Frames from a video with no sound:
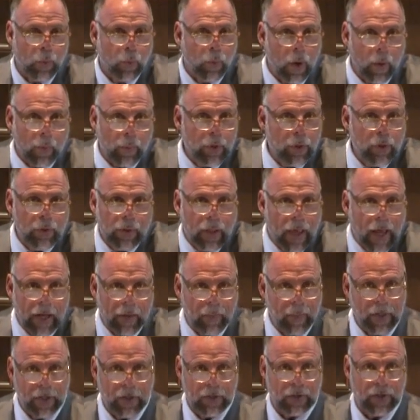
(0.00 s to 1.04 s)
What would you
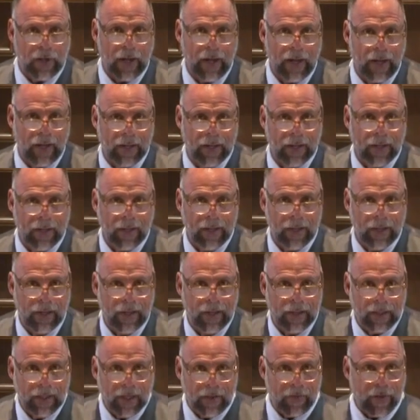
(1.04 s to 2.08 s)
like me to say
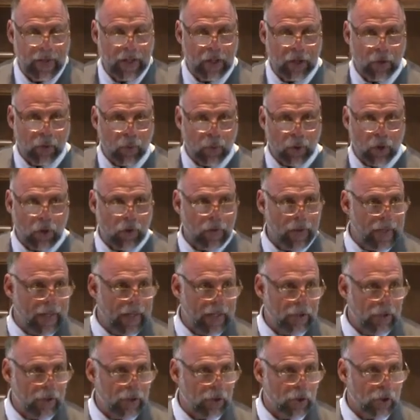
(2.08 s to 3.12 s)
living in a world
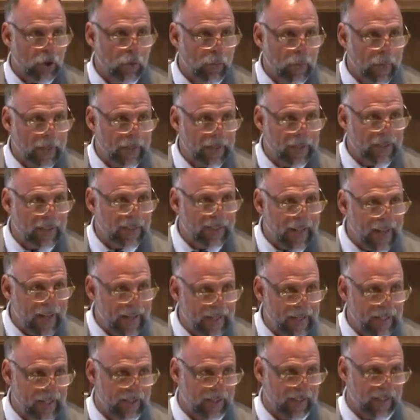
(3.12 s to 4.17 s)
that has so much
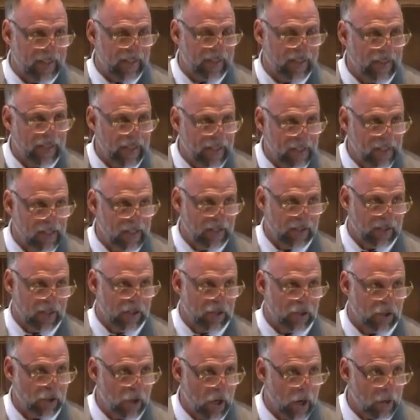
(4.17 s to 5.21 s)
sadness and sickness
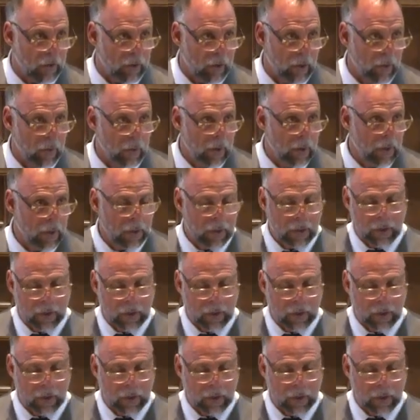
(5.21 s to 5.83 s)
and sorrow?